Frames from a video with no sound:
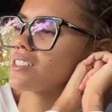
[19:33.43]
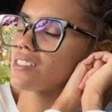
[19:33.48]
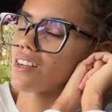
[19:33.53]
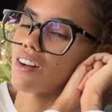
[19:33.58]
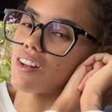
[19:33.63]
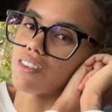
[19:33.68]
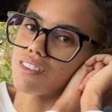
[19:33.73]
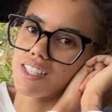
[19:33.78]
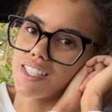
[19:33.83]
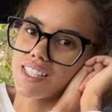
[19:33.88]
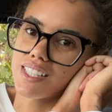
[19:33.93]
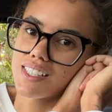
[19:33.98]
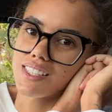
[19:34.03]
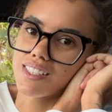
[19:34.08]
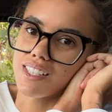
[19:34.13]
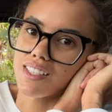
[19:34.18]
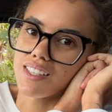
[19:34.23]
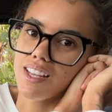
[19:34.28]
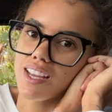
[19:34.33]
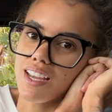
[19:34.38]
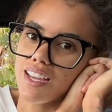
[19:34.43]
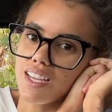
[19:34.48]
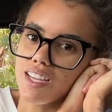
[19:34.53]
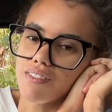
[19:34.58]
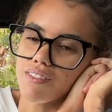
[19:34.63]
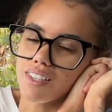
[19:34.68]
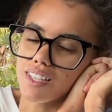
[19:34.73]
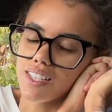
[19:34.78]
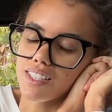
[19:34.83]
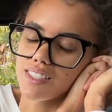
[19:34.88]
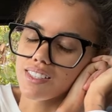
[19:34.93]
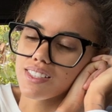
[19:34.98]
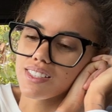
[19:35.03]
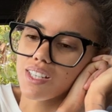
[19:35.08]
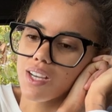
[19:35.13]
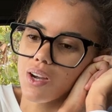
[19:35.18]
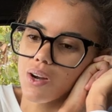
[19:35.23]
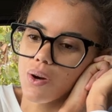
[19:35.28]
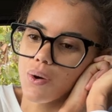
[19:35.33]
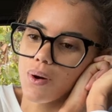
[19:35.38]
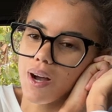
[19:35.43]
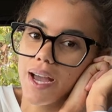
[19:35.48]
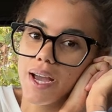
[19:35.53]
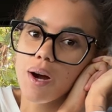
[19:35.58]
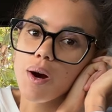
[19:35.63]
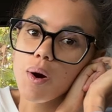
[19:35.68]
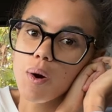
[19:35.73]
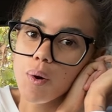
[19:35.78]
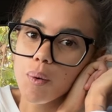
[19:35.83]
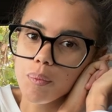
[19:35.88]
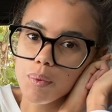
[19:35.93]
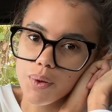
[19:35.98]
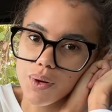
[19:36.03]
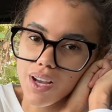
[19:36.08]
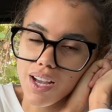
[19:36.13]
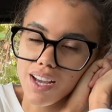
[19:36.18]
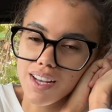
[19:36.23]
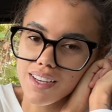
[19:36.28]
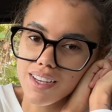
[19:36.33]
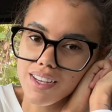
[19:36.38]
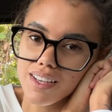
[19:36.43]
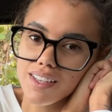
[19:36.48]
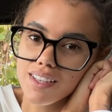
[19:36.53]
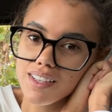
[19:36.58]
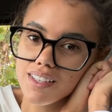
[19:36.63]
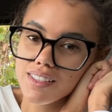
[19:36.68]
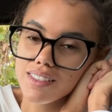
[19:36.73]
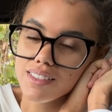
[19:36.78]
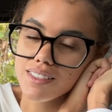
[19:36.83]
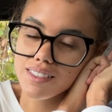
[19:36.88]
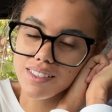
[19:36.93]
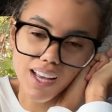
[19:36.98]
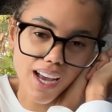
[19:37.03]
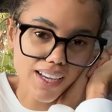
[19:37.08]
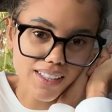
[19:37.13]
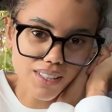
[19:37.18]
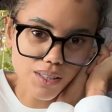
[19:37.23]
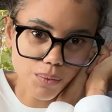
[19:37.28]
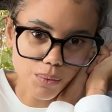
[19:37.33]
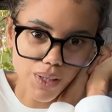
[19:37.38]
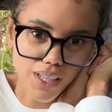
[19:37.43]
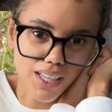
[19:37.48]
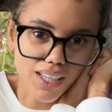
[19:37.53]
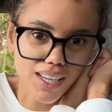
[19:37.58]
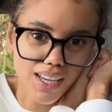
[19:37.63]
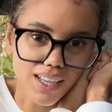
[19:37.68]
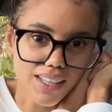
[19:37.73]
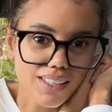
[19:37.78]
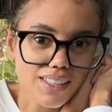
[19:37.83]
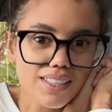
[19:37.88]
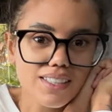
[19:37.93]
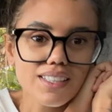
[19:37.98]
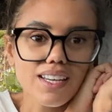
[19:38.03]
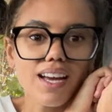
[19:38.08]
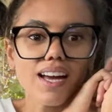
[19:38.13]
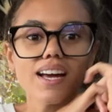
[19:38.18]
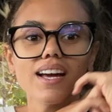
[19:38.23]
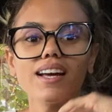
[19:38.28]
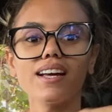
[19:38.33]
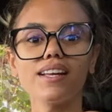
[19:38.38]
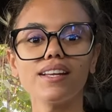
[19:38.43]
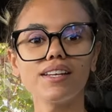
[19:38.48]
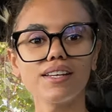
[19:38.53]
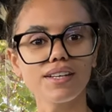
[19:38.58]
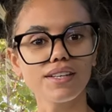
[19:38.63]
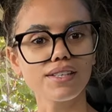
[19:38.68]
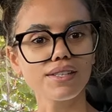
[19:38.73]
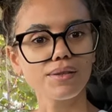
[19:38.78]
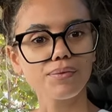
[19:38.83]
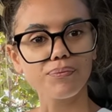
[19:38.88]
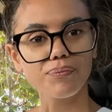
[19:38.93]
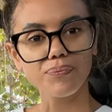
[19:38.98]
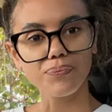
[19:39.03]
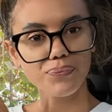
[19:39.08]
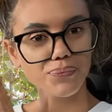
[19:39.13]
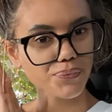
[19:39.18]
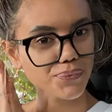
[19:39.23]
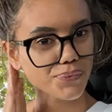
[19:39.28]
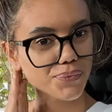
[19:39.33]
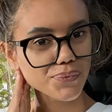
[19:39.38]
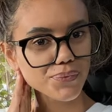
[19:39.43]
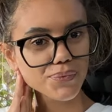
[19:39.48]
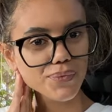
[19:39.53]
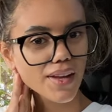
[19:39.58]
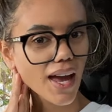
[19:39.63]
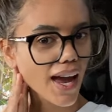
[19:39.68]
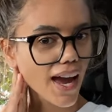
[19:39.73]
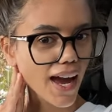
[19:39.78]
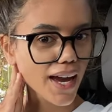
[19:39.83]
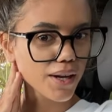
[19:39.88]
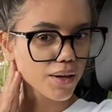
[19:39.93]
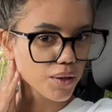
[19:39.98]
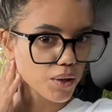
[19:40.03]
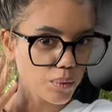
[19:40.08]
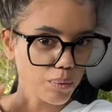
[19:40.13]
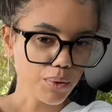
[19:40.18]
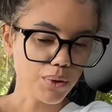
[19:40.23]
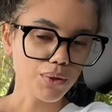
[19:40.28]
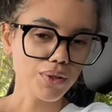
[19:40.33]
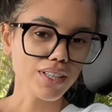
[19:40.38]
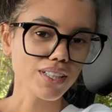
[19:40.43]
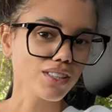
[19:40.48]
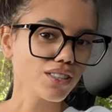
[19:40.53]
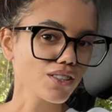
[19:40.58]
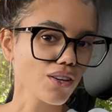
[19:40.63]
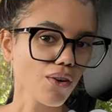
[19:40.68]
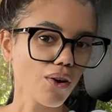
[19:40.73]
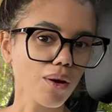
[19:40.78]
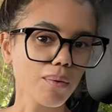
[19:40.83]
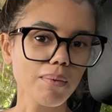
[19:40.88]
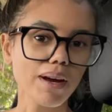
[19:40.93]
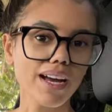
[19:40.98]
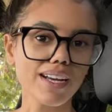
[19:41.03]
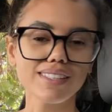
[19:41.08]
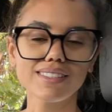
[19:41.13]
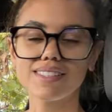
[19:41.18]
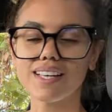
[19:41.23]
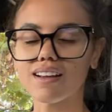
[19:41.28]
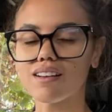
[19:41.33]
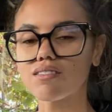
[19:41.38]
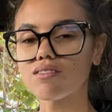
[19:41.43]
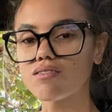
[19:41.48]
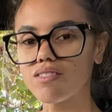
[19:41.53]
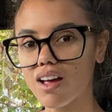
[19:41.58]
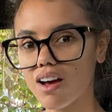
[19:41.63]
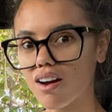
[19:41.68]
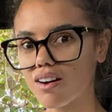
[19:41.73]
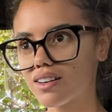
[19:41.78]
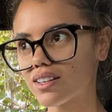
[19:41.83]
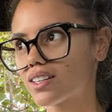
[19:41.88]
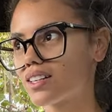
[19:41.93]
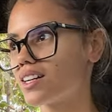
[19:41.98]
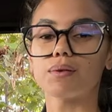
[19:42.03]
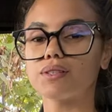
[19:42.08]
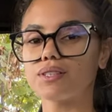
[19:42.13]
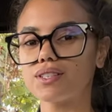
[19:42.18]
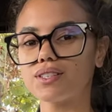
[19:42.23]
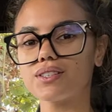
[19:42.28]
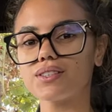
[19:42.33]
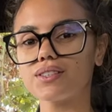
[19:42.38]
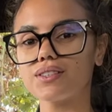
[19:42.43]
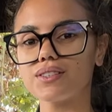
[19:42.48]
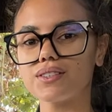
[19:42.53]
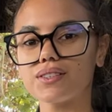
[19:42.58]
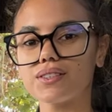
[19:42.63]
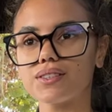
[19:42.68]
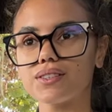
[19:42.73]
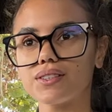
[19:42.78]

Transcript: already Sunday evening. So I hope you had a nice weekend and I hope you enjoy my second vlog. Wish you